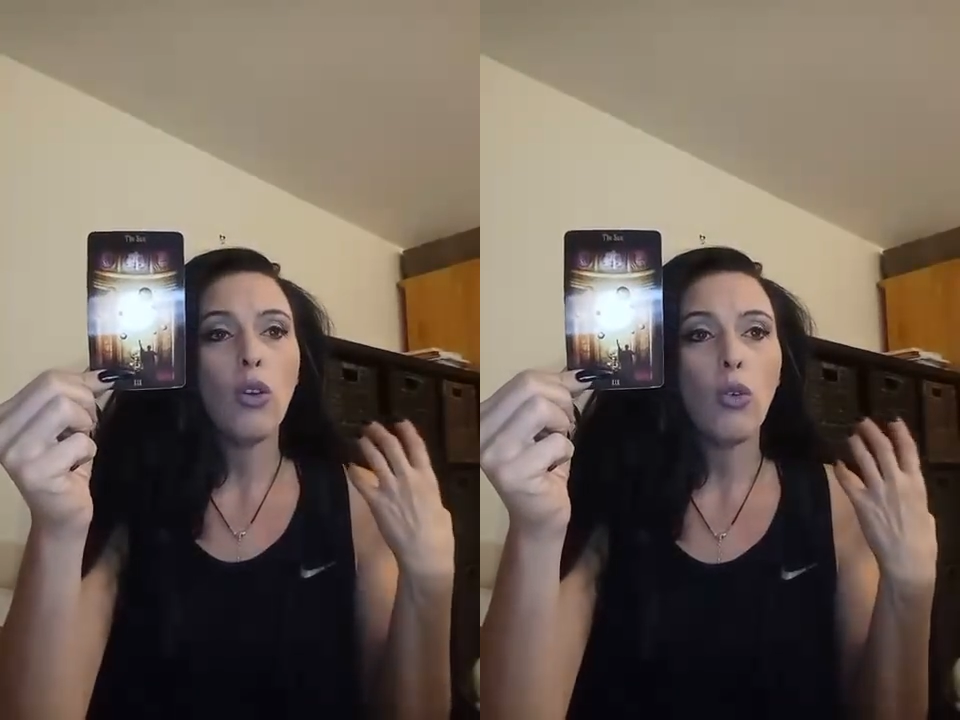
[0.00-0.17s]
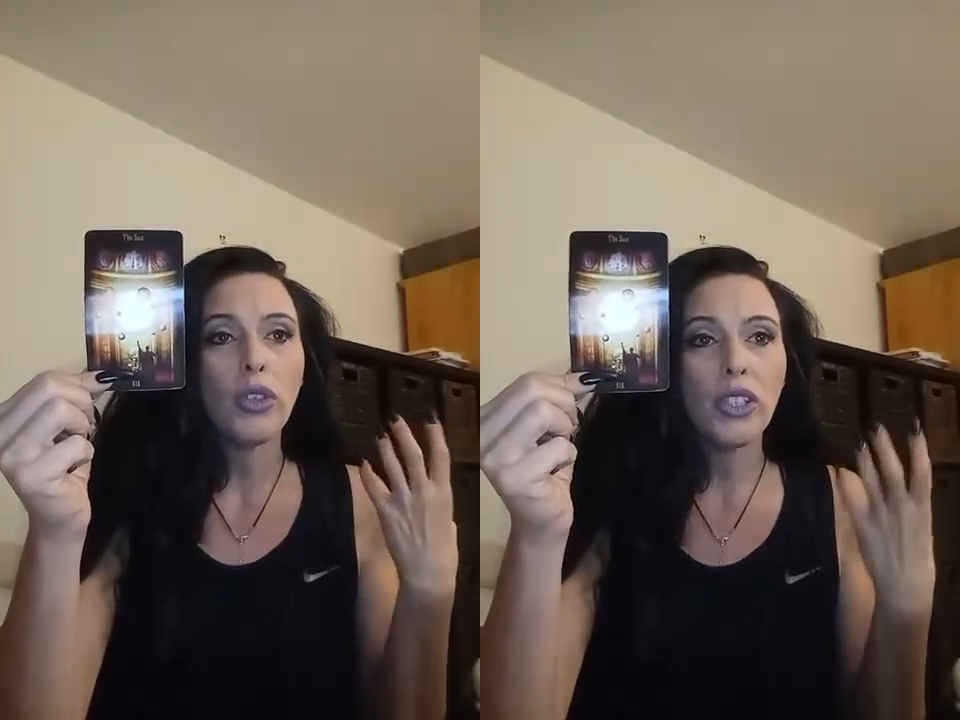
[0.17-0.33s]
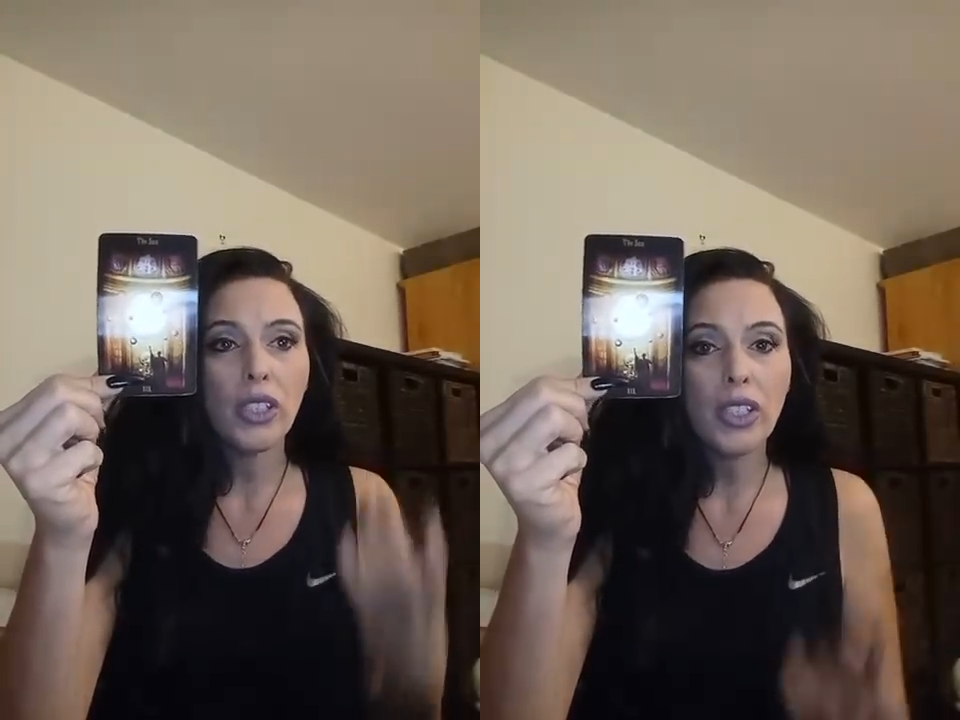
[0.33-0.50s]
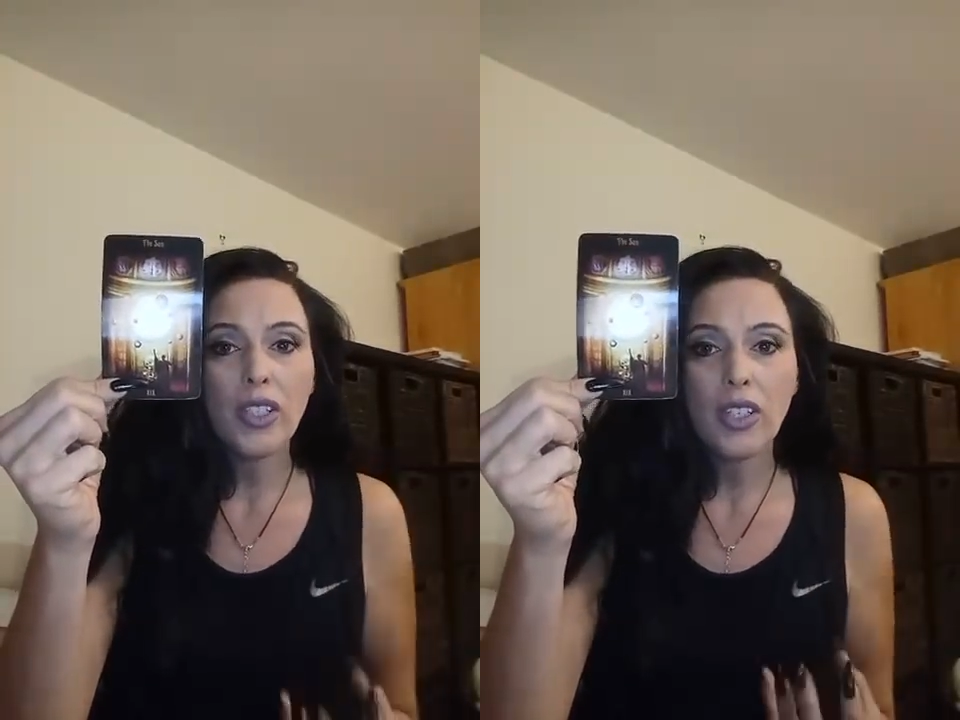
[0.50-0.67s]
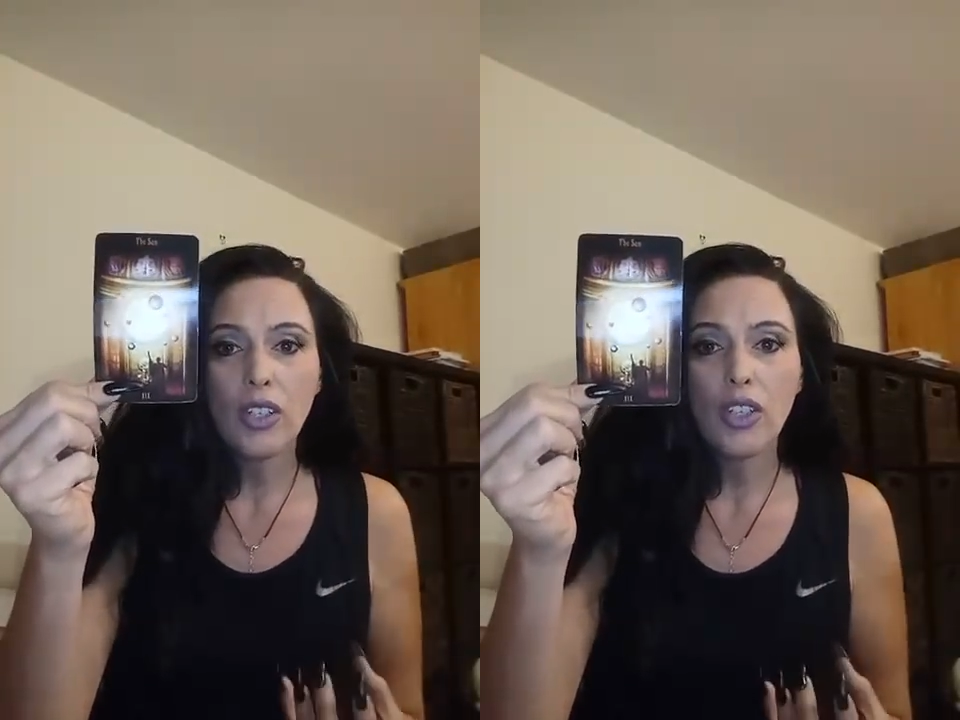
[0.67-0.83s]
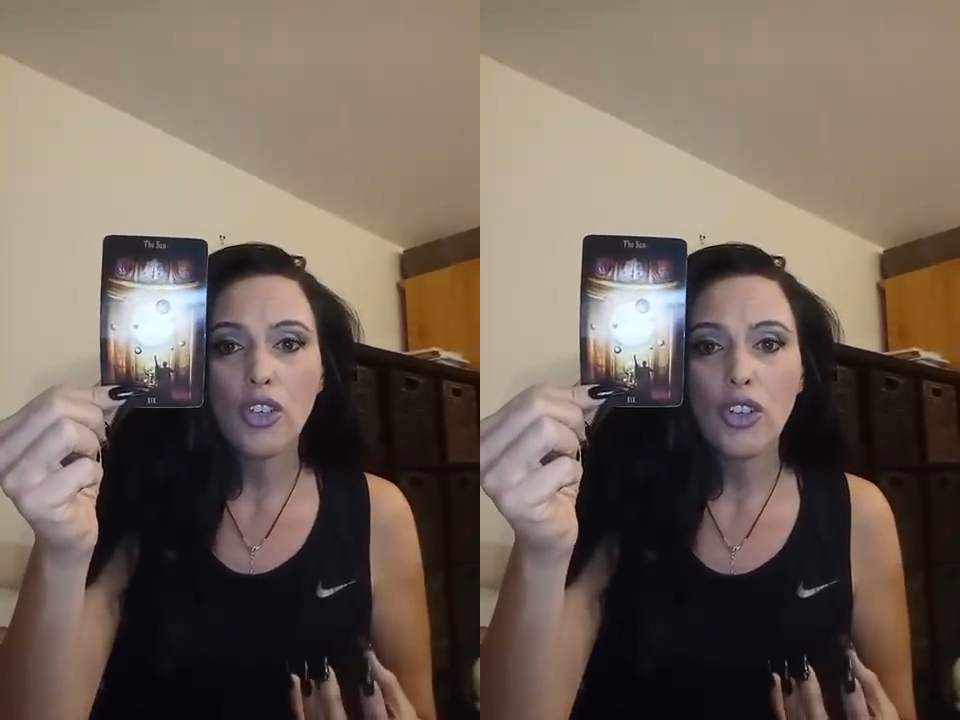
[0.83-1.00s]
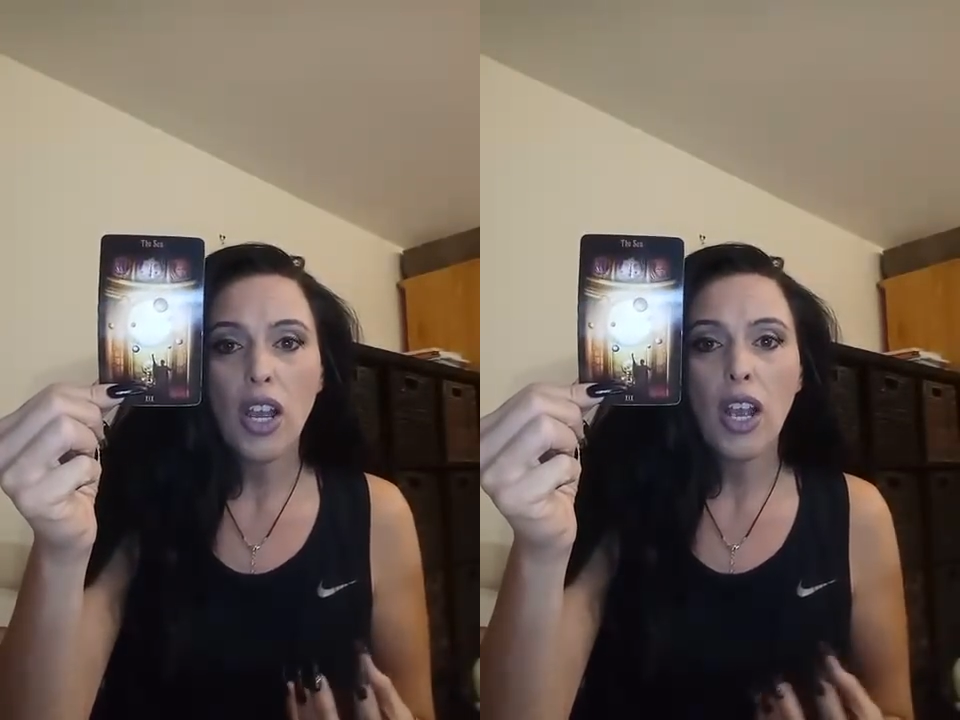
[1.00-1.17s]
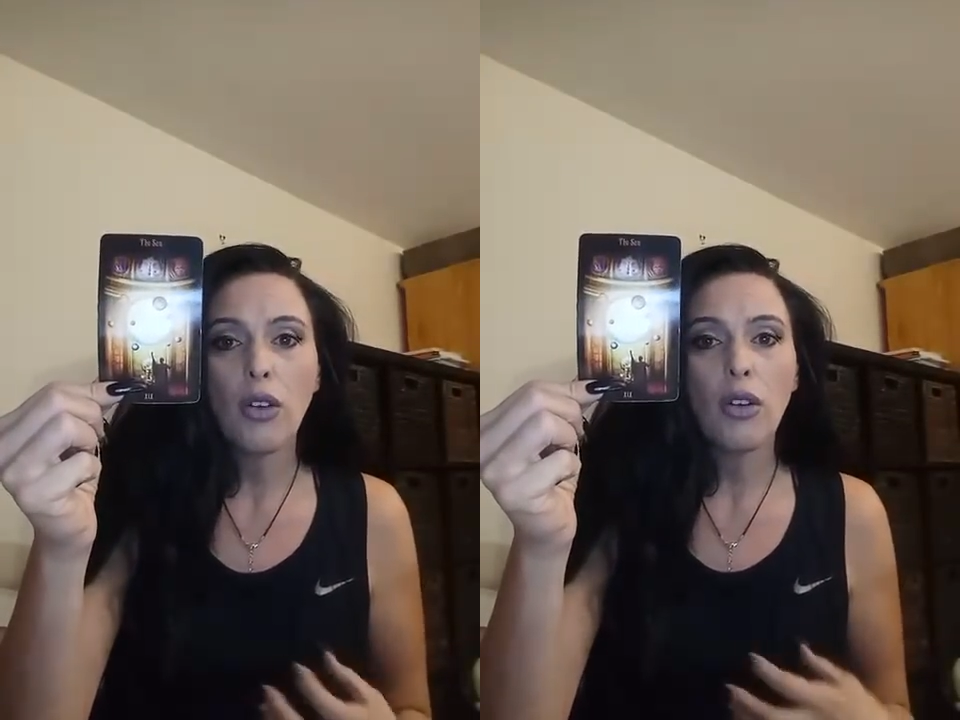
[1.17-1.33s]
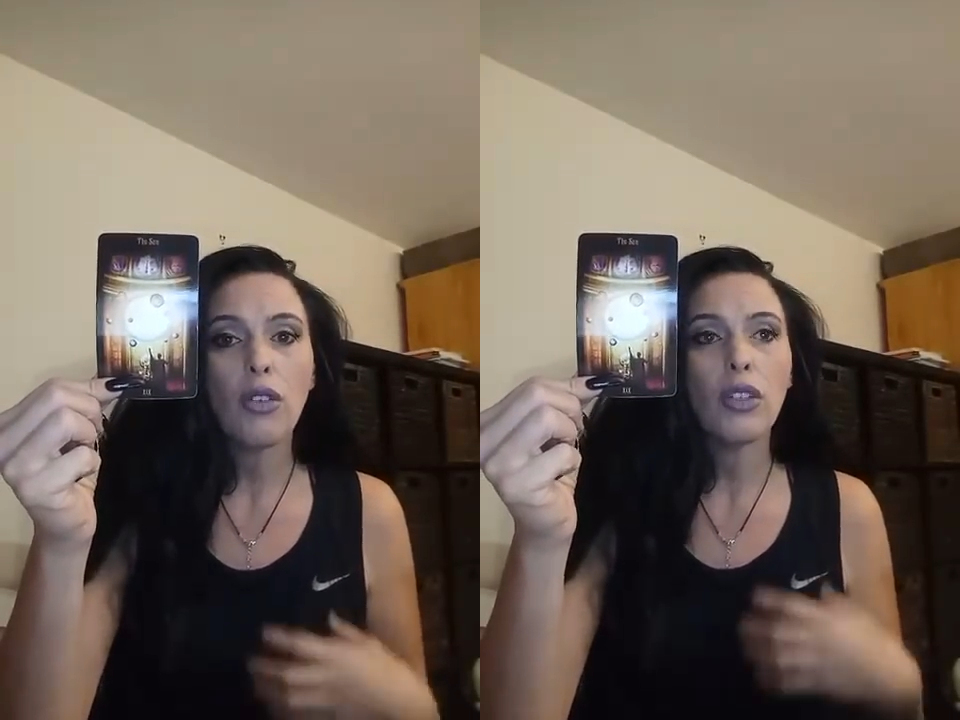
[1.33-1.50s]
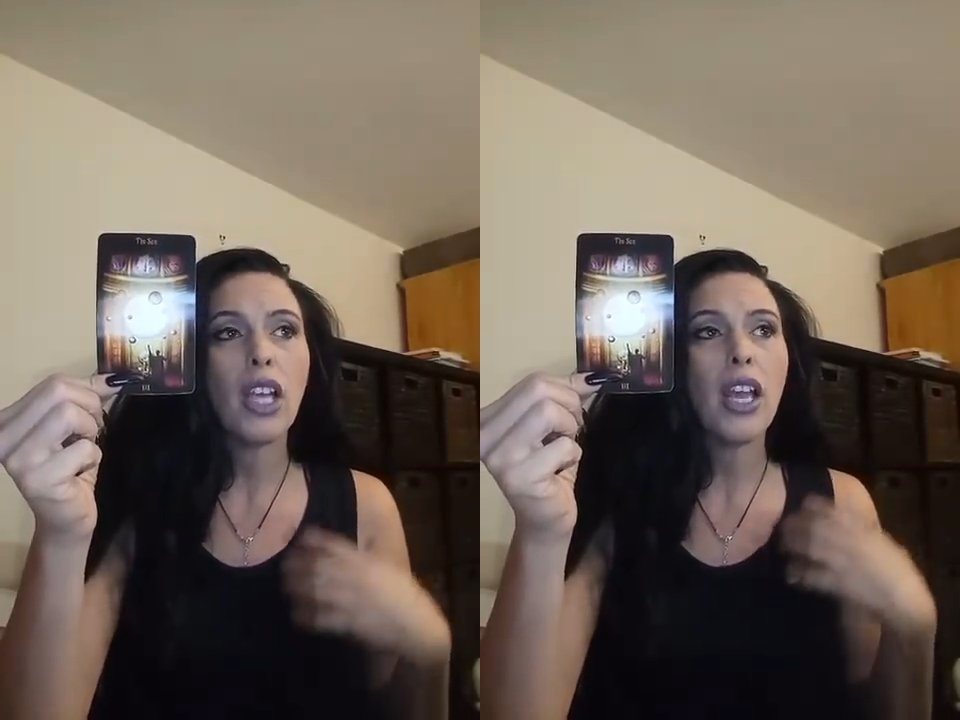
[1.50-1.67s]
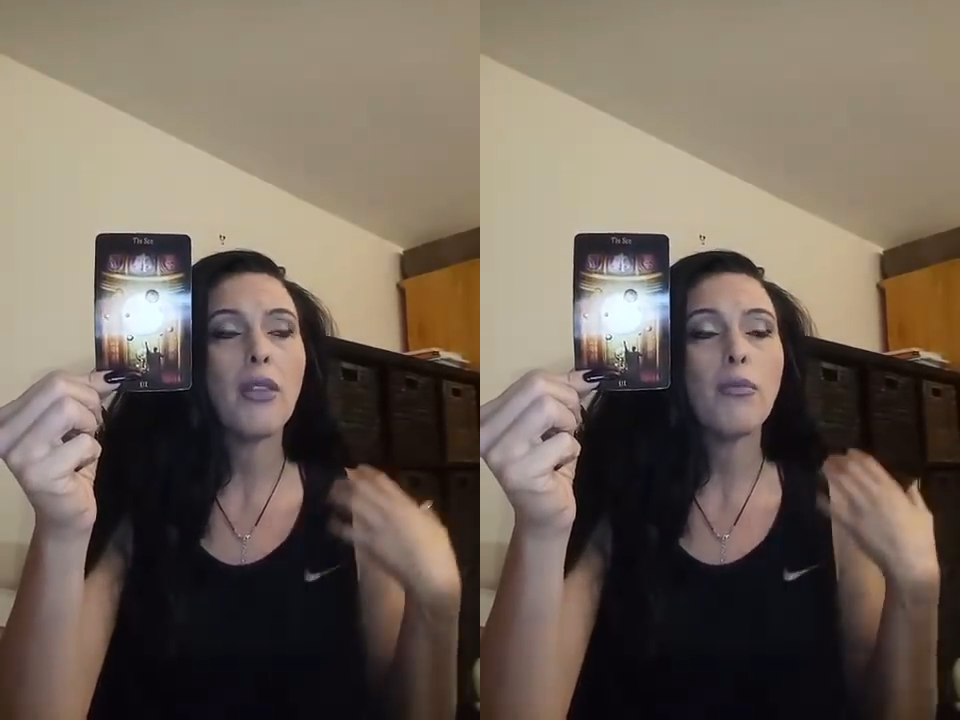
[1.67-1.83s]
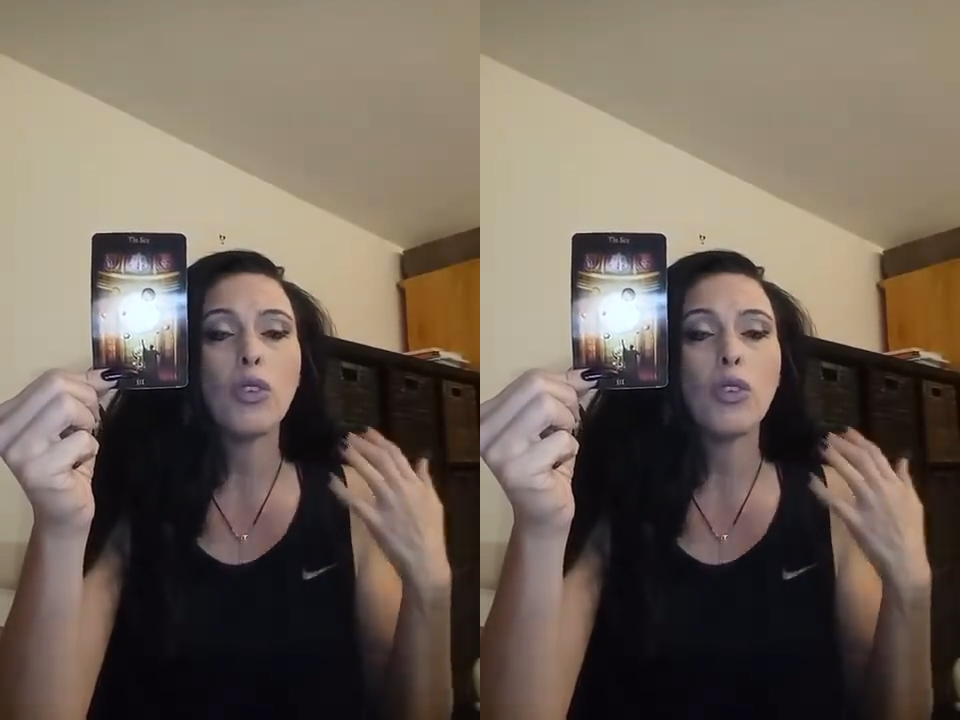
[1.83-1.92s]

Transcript: or you listen to chakra related